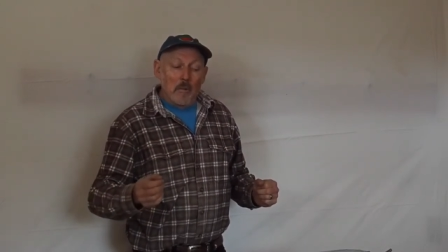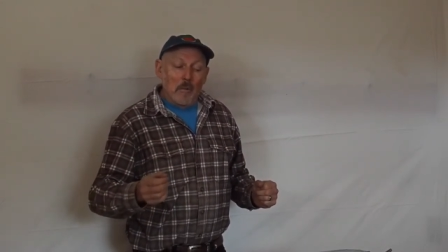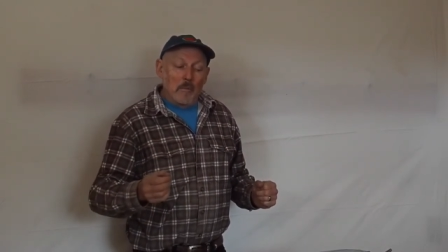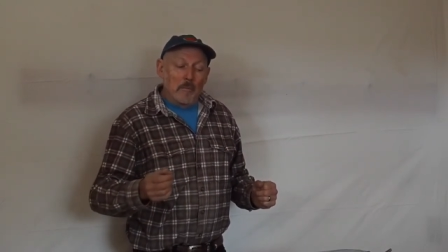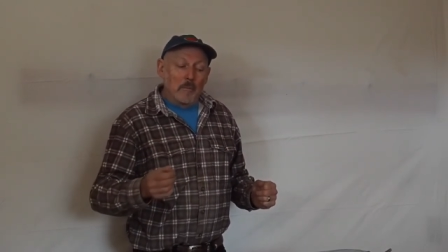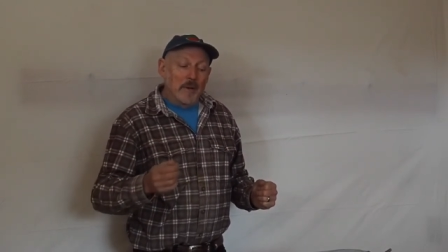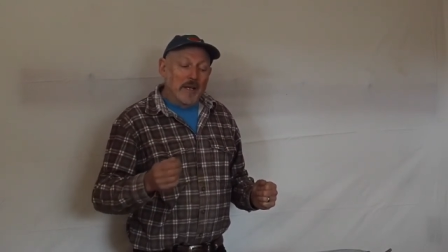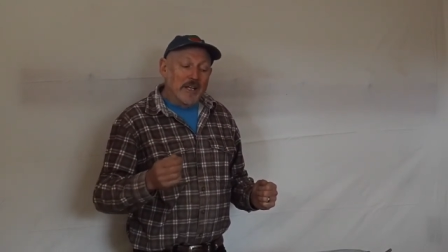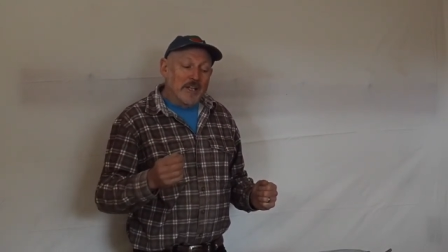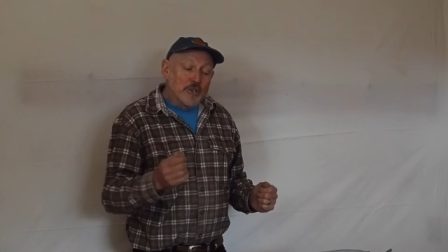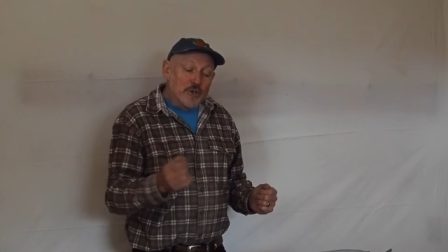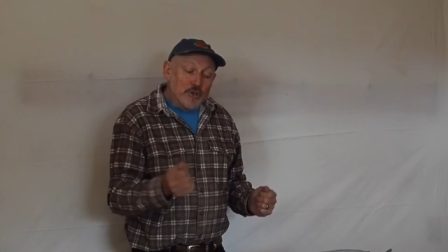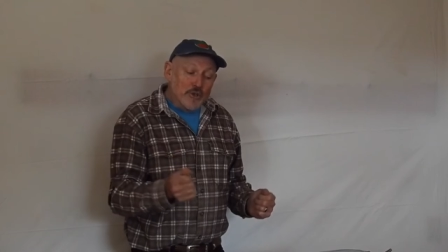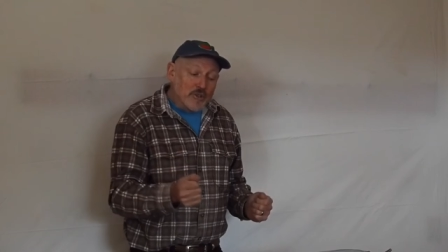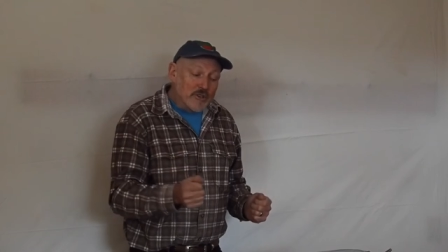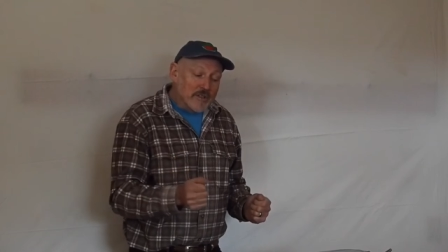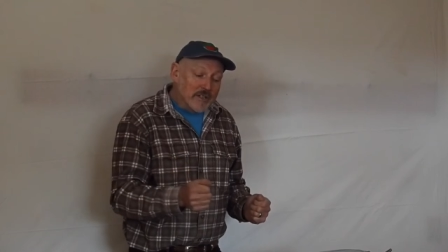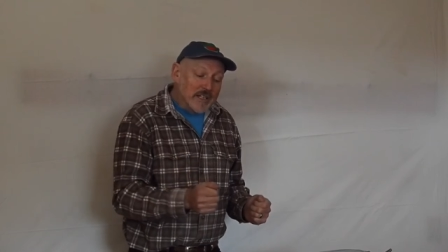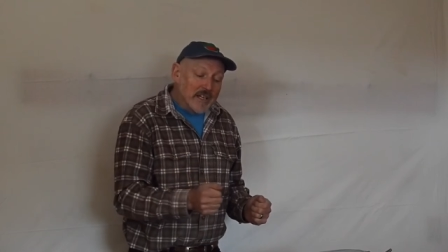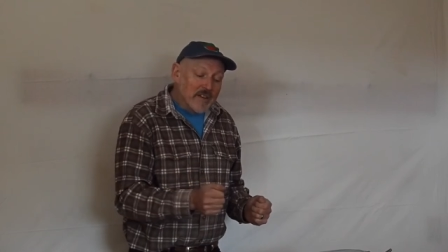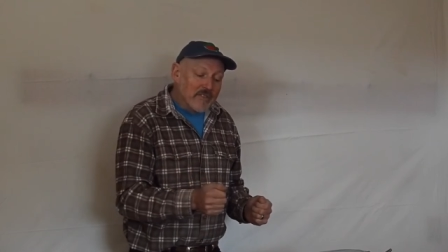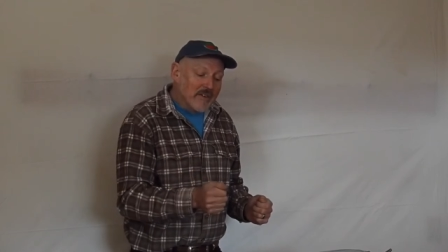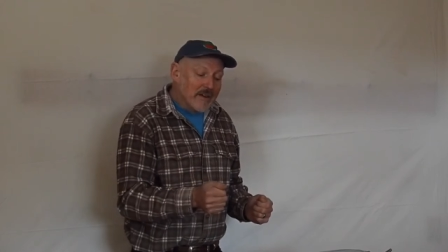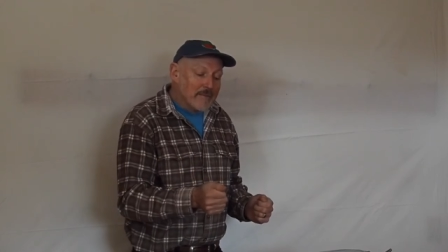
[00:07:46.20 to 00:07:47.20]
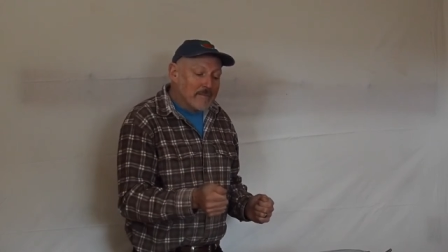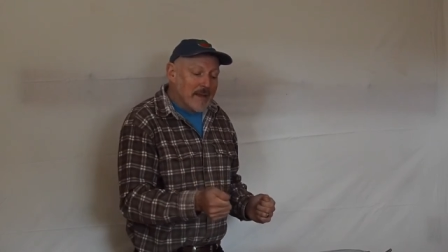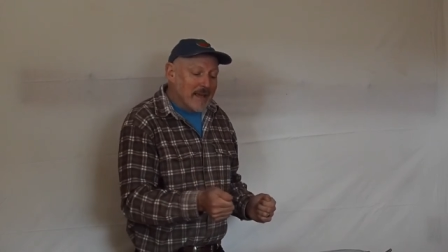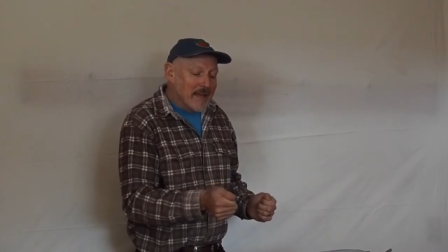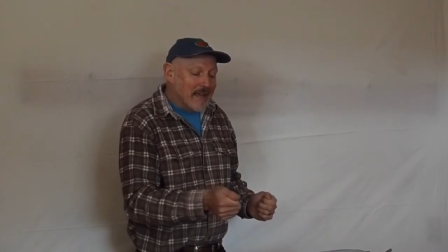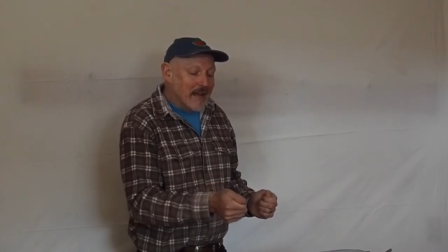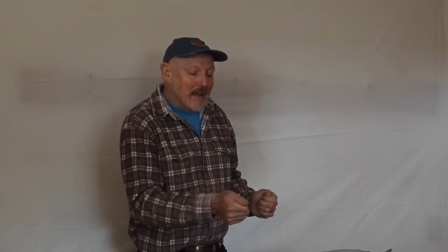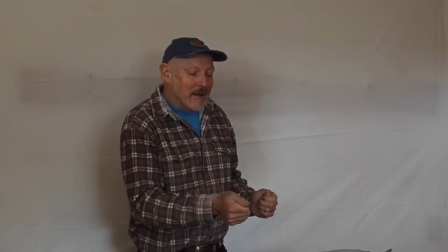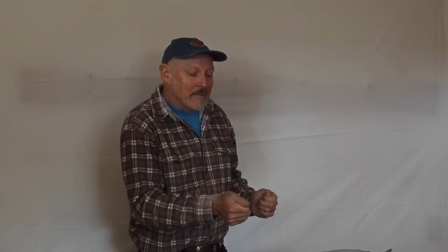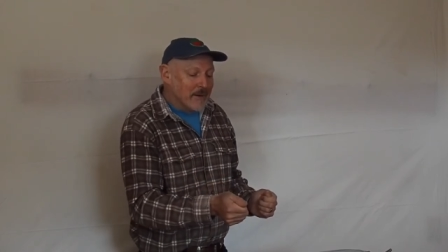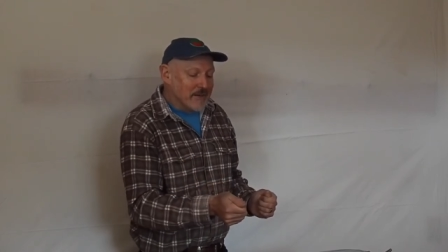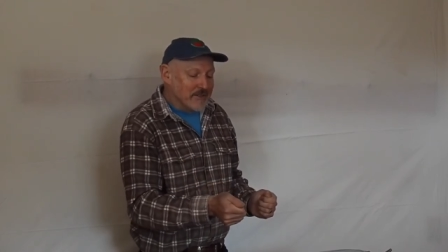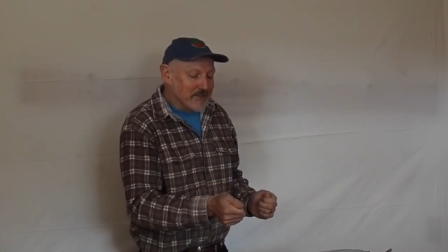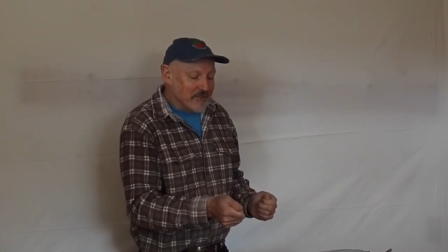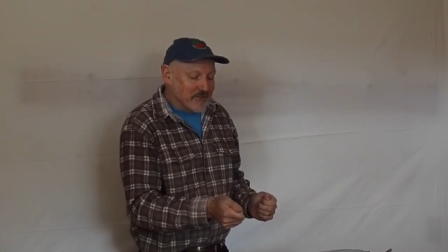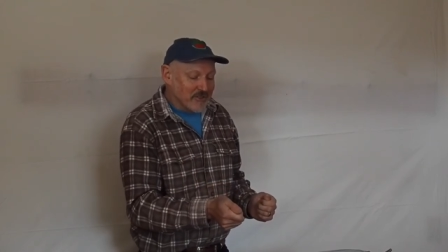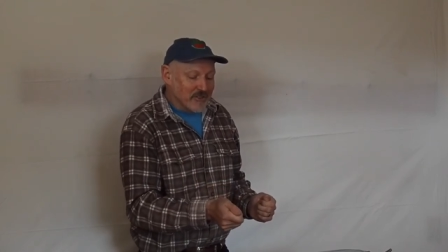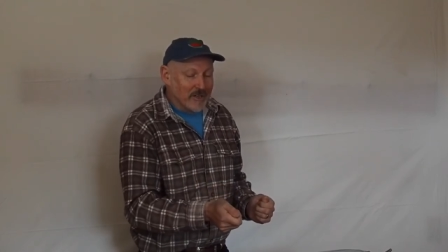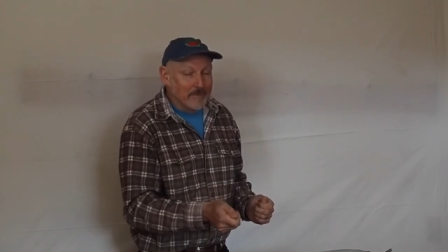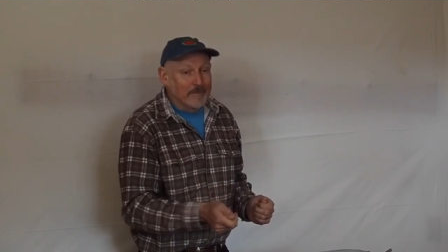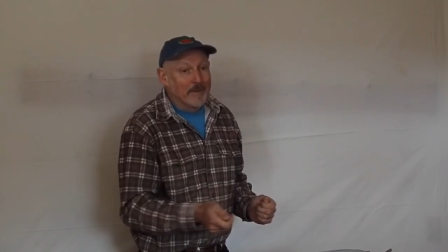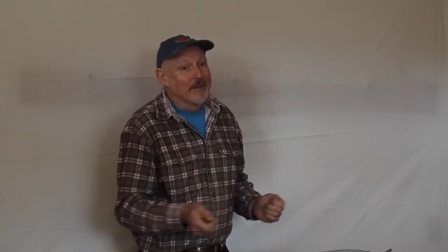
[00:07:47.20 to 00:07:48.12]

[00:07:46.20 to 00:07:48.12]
But usually if I'm making a bunch of syrup,